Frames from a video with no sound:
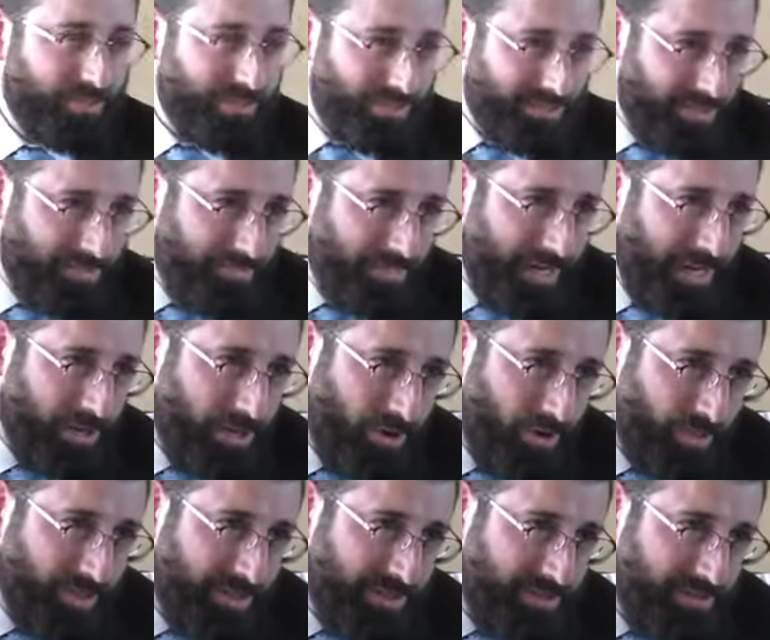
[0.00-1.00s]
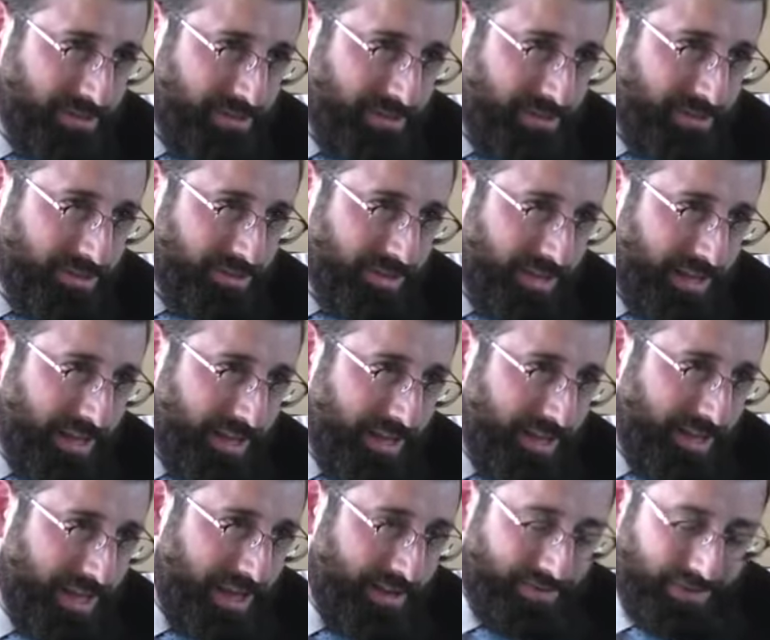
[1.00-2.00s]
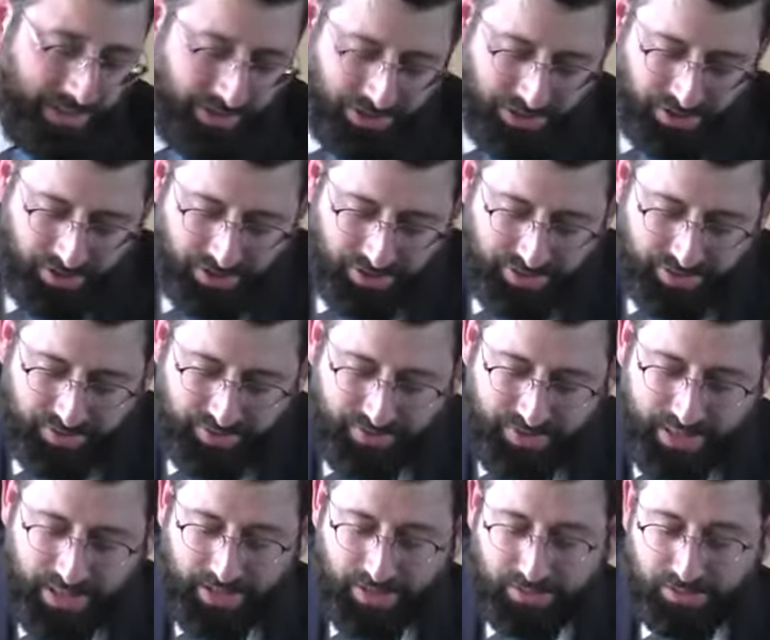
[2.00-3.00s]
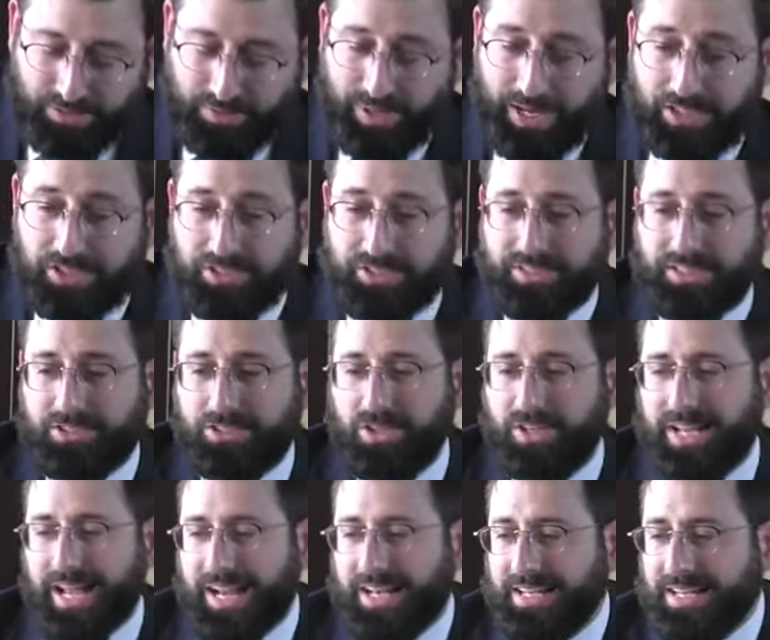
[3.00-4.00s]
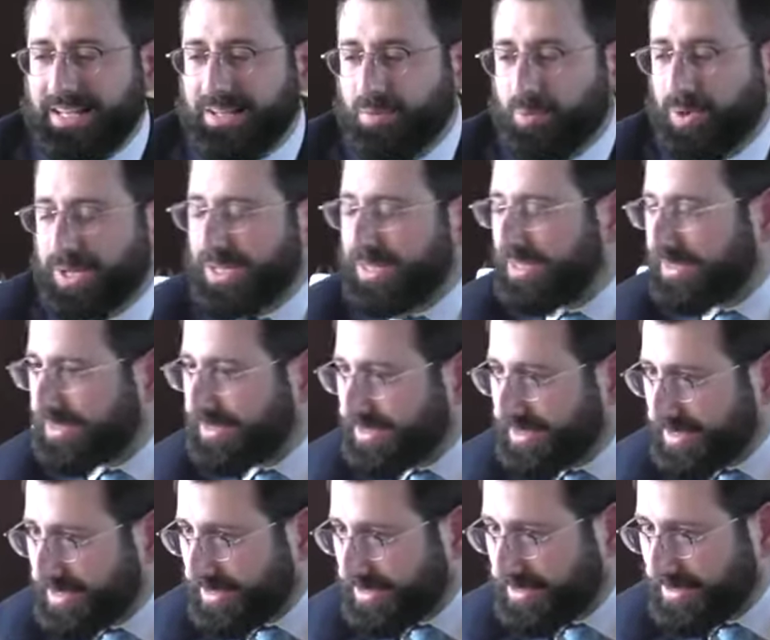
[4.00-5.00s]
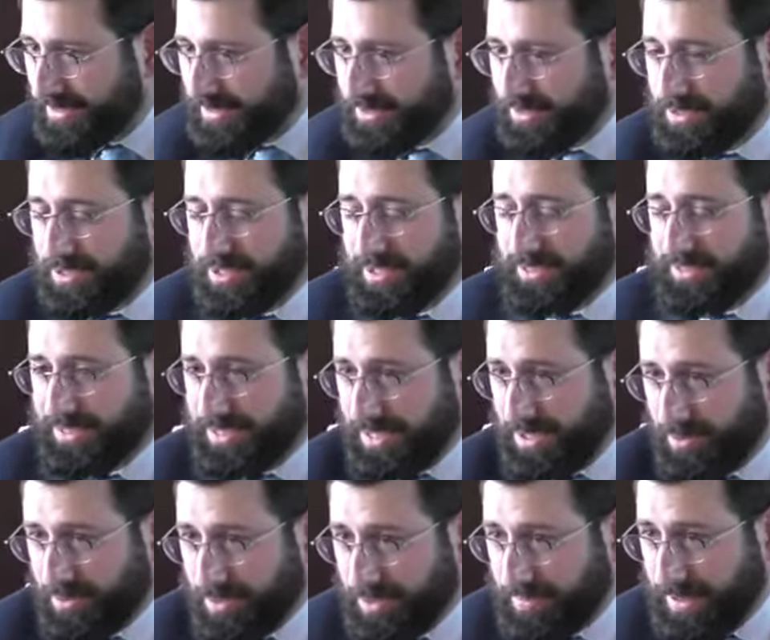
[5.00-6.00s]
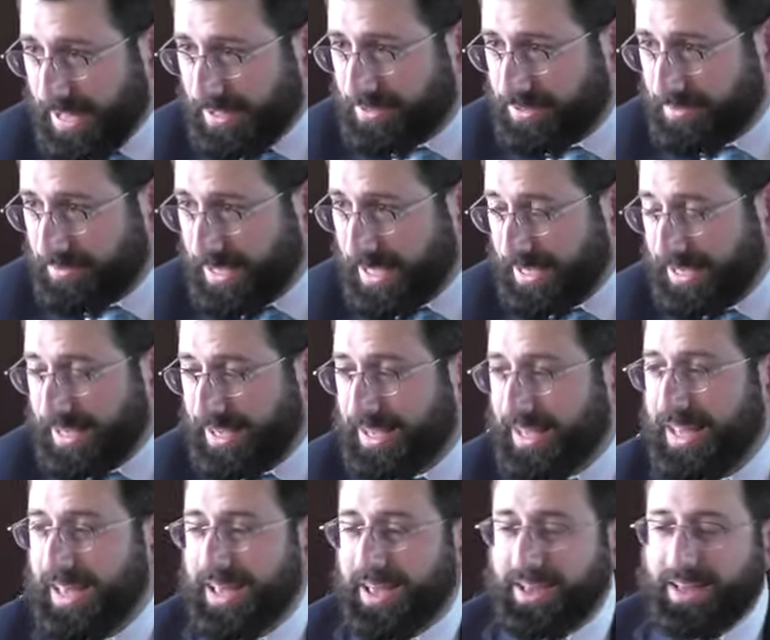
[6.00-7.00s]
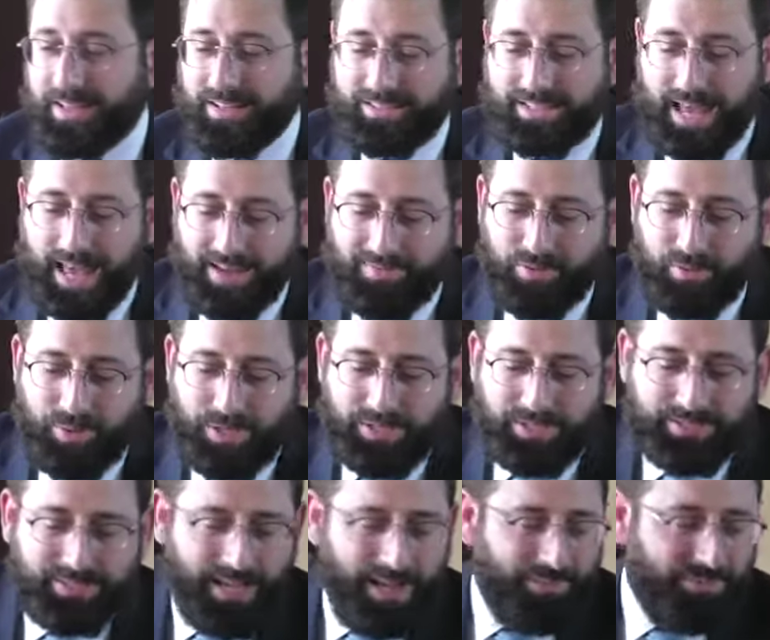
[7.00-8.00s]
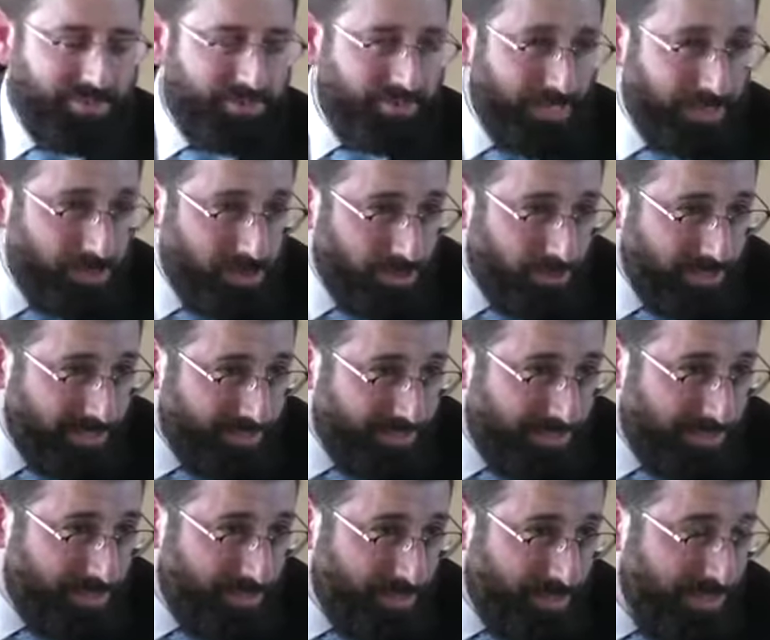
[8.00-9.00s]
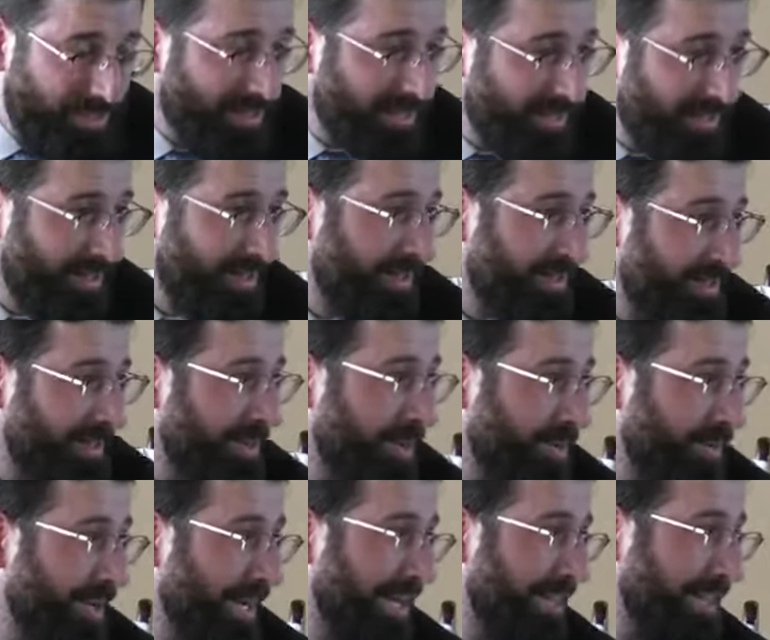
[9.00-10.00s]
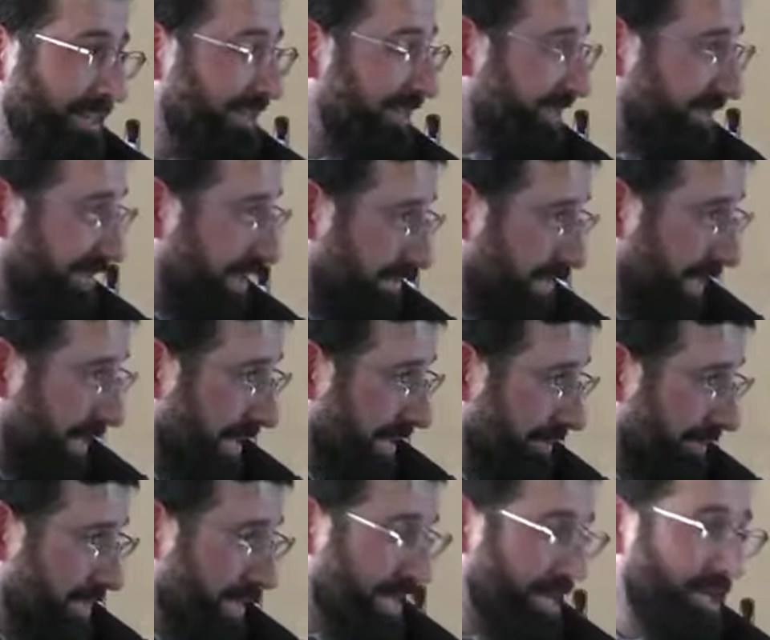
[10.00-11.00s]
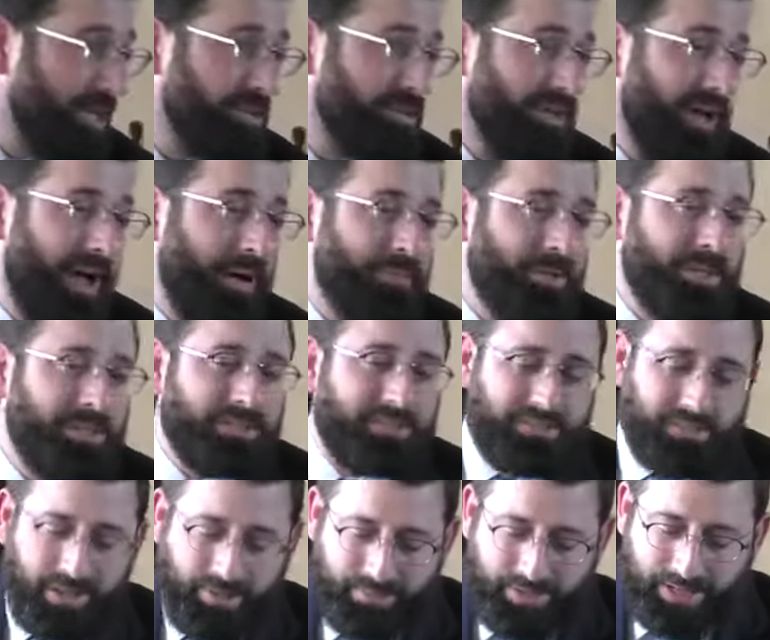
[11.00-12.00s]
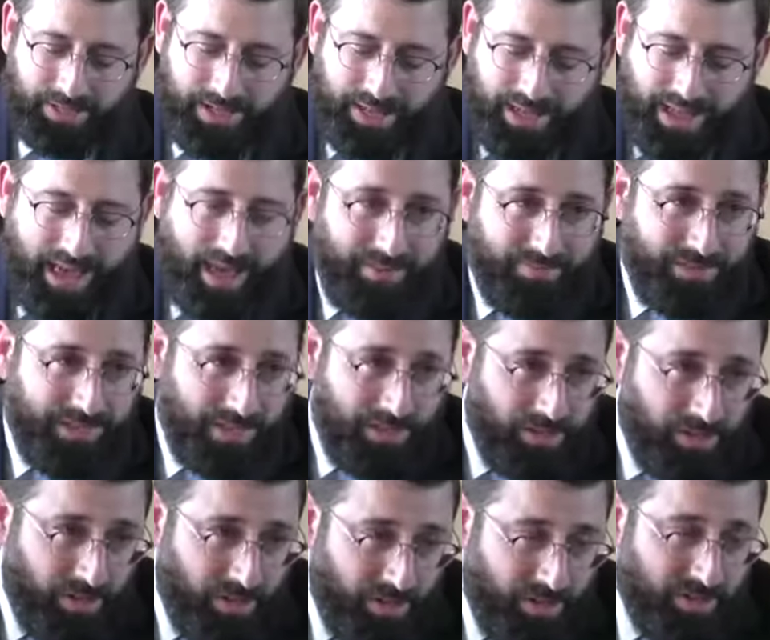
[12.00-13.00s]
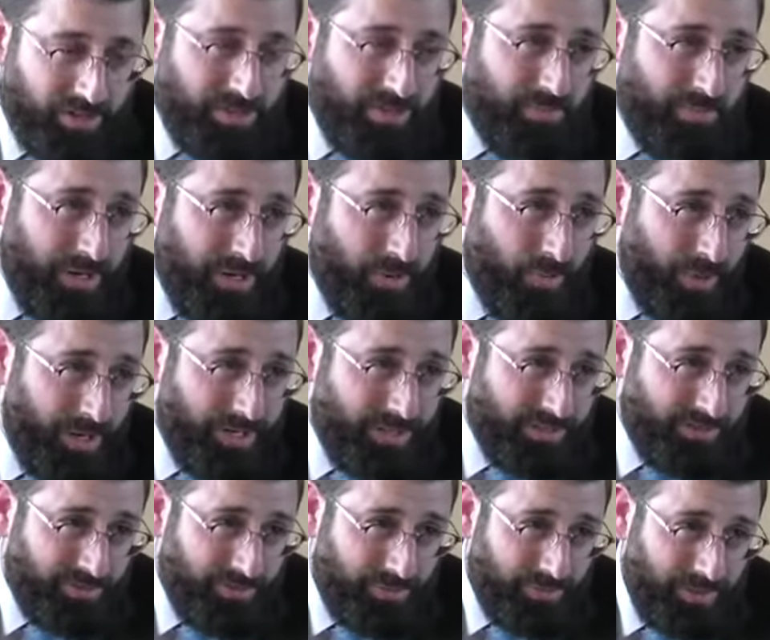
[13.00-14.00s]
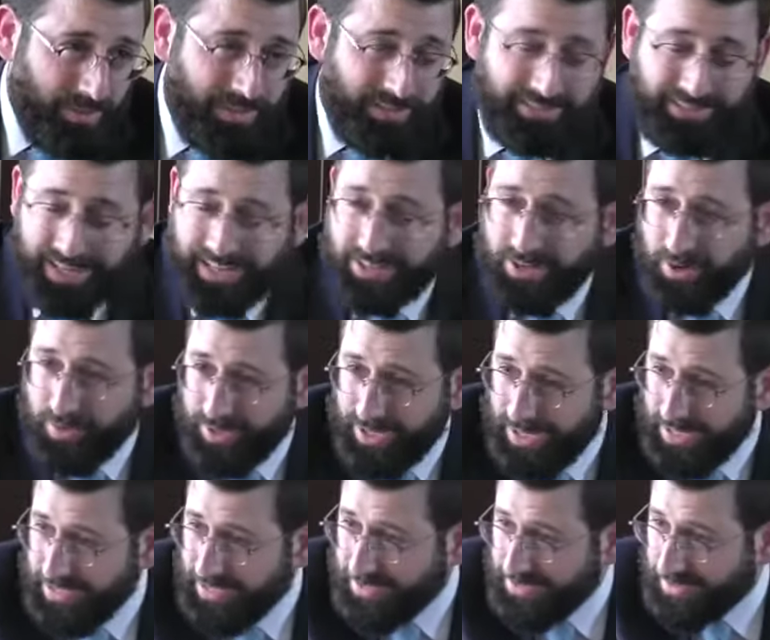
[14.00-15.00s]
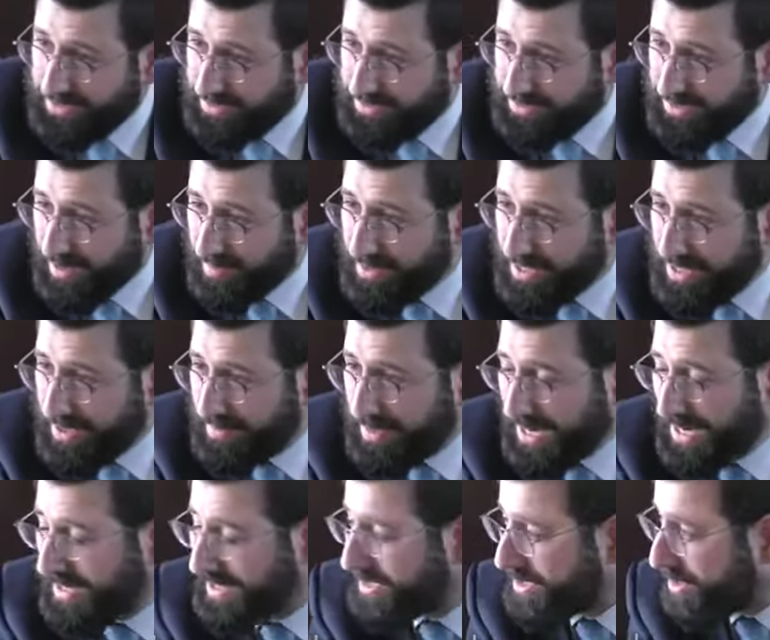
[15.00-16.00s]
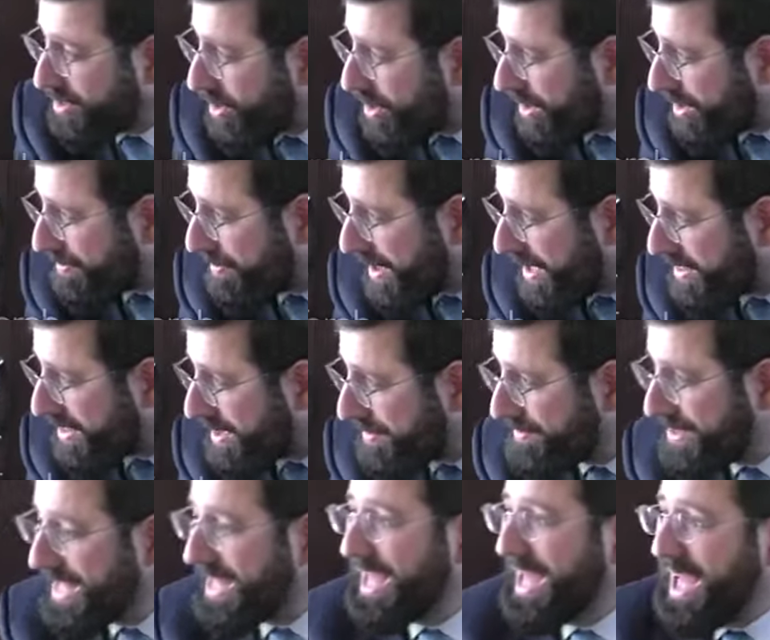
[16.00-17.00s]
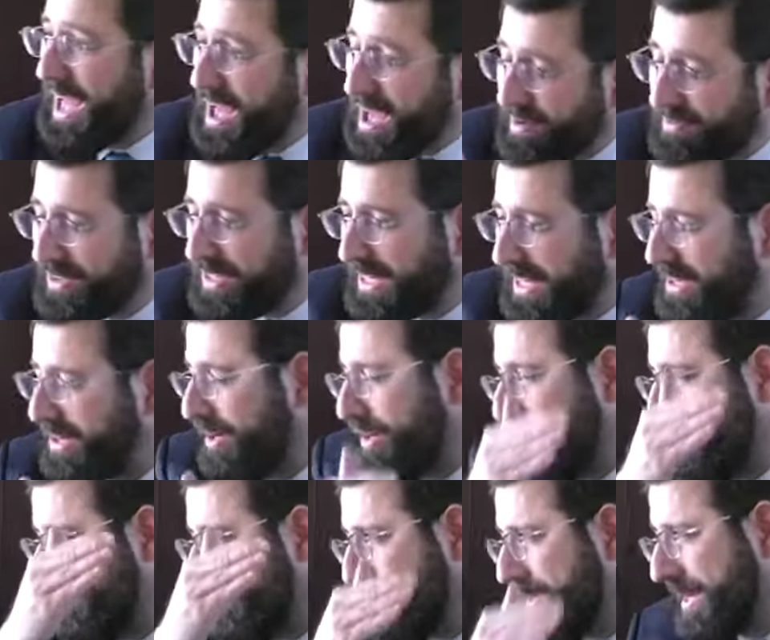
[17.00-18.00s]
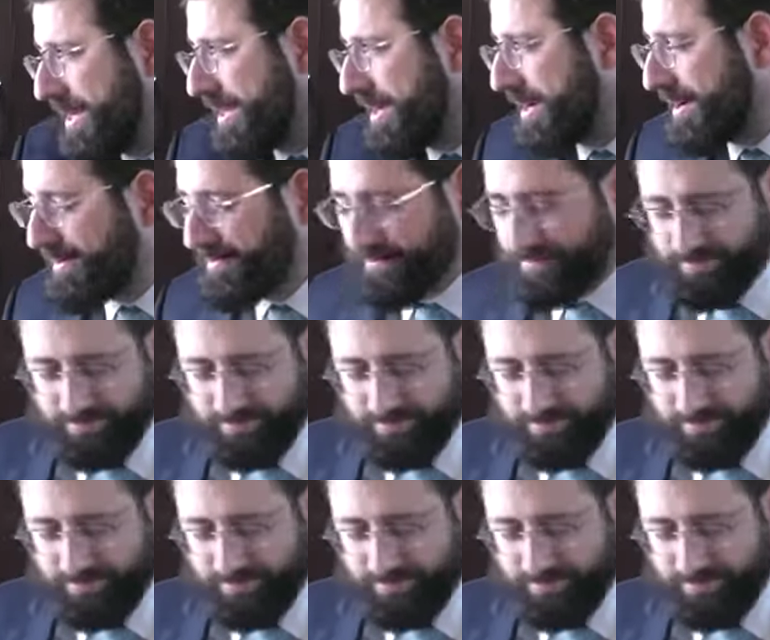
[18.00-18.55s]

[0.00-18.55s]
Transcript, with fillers: what does that mean? I call witness to you today, the heaven and the earth. So Rashi says, look, I need witnesses to this deal we're about to make. Uh, to have a witness, I have to make sure he's going to be there, you know, when I need to summon him. So I'm going to summon heaven and earth to bear witness for me, because I know when I need to summon them and I need to call upon them, heaven and earth will be there.